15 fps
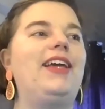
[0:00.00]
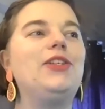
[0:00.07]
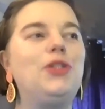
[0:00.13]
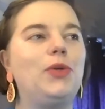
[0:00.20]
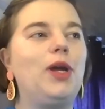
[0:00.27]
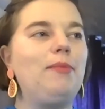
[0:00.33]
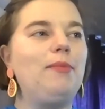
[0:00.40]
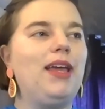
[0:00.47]

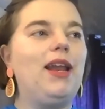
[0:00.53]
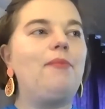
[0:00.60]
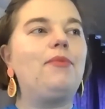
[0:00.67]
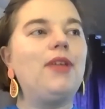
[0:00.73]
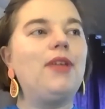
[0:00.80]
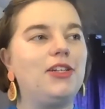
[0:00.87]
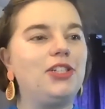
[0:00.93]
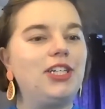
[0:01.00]
enjoyment and
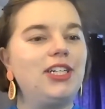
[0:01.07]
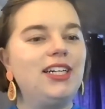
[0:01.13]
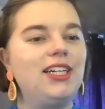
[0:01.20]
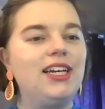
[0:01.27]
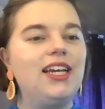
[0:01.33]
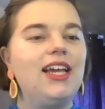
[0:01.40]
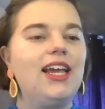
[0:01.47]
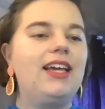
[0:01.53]
pleasure,
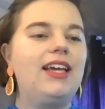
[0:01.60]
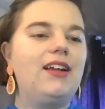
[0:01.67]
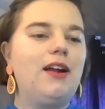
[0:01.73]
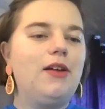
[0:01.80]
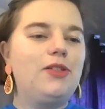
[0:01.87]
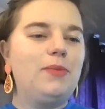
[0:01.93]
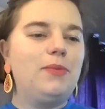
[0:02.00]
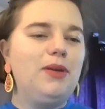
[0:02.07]
and can
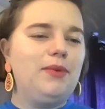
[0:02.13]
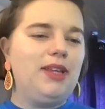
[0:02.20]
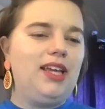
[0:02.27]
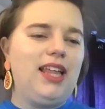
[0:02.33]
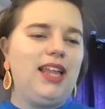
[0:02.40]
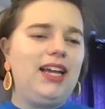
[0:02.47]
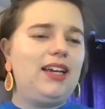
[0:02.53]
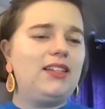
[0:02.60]
also be really
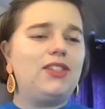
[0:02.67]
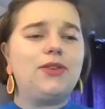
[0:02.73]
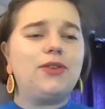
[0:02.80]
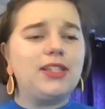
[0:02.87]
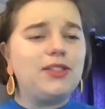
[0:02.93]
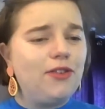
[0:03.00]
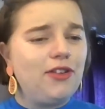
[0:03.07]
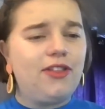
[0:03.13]
like a
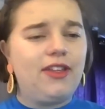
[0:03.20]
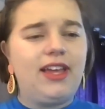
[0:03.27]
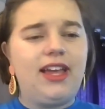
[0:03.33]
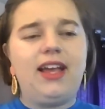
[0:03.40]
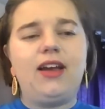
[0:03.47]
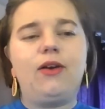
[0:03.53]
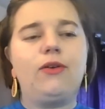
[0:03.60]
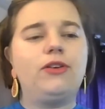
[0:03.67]
stressful thing
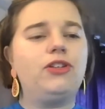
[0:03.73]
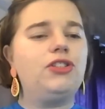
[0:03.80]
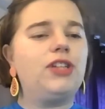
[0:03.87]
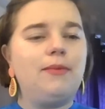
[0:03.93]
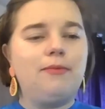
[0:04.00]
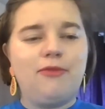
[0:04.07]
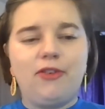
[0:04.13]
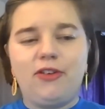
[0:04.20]
or a
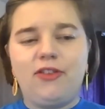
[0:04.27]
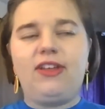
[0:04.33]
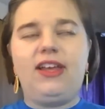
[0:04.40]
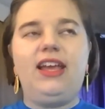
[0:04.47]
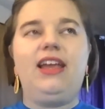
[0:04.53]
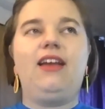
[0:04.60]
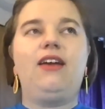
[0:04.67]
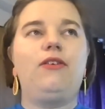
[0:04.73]
shameful
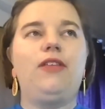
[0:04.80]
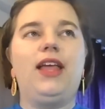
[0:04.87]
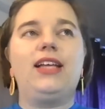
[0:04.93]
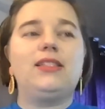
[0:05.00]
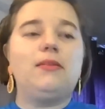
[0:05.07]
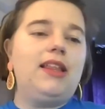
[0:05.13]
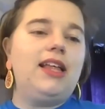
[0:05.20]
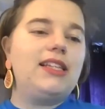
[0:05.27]
thing or like
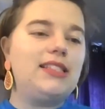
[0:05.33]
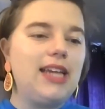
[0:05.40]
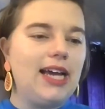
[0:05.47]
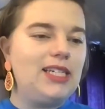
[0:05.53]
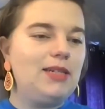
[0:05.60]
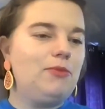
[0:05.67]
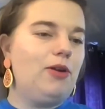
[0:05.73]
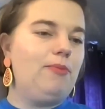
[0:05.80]
something that's tied
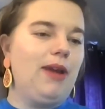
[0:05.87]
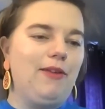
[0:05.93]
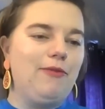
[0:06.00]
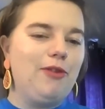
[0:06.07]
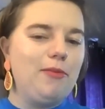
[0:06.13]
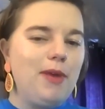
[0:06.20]
to more painful